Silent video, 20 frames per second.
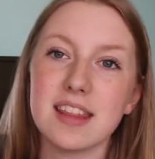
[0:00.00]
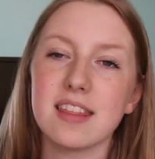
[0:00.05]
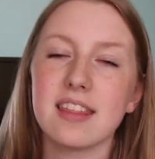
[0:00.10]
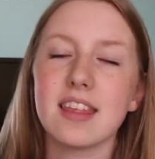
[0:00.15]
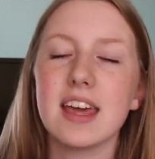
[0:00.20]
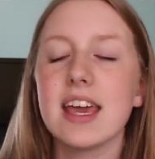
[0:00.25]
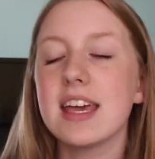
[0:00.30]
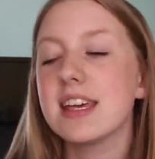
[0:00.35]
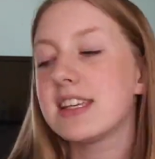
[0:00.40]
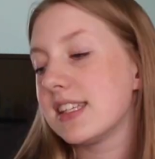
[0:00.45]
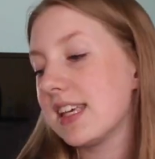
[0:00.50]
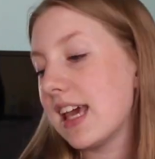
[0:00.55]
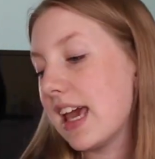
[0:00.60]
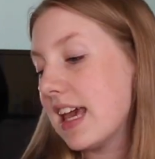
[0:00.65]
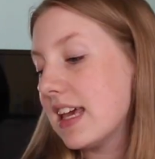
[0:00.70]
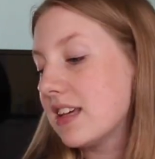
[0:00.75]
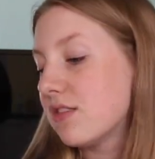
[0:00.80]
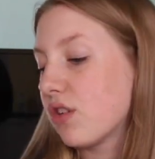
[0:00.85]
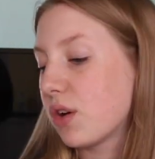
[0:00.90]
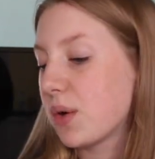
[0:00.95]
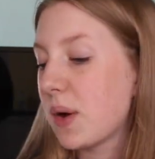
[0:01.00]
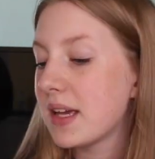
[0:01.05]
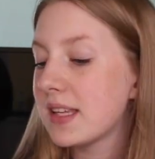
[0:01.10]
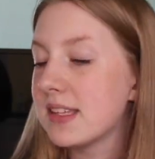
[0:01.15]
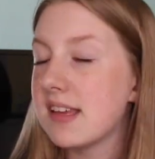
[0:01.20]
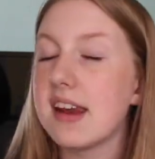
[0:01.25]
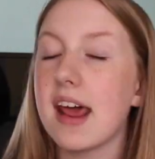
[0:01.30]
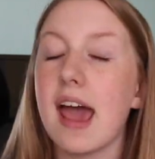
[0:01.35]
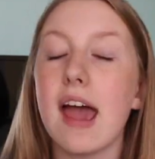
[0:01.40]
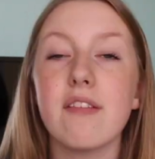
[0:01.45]
This is
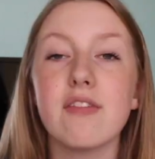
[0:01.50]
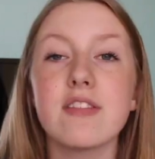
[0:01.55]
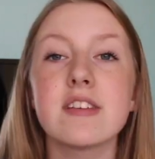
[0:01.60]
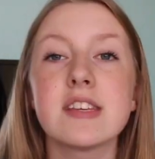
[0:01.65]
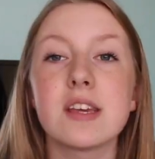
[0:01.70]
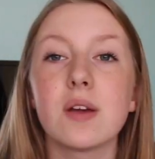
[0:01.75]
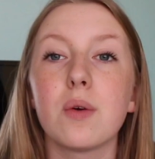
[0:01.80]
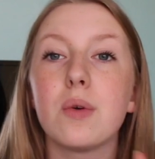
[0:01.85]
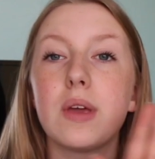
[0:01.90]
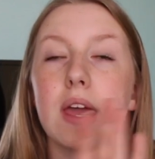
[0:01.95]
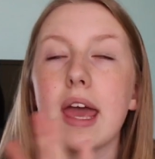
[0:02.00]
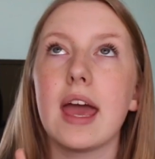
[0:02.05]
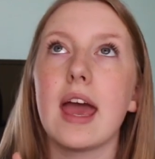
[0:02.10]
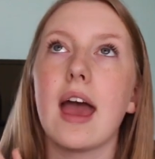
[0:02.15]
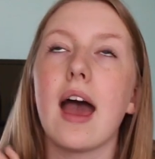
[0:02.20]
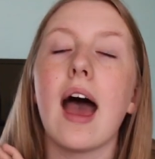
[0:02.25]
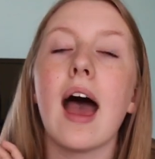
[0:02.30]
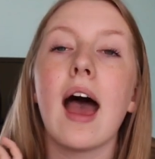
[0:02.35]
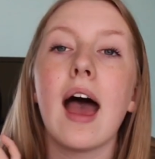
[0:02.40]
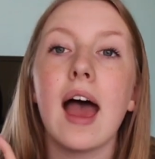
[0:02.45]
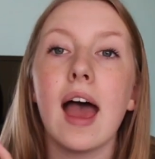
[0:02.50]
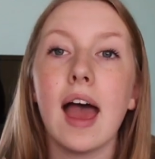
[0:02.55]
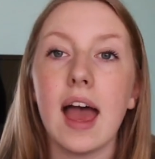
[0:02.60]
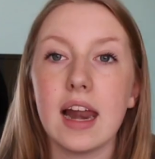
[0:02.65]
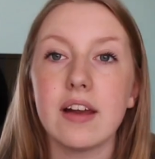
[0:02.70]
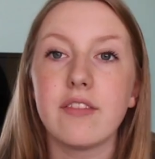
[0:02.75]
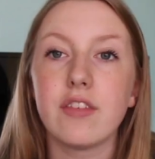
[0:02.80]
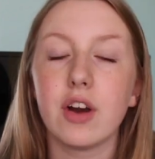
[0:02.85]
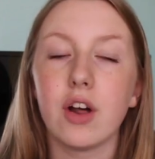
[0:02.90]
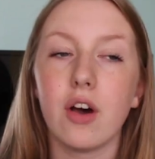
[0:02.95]
requested every single year, a
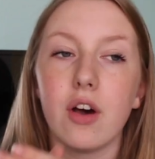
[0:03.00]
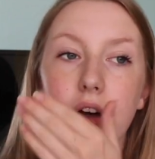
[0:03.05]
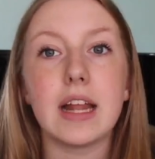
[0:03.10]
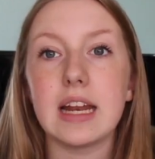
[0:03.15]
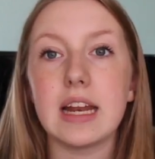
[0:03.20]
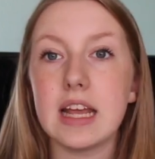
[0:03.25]
hell of a lot.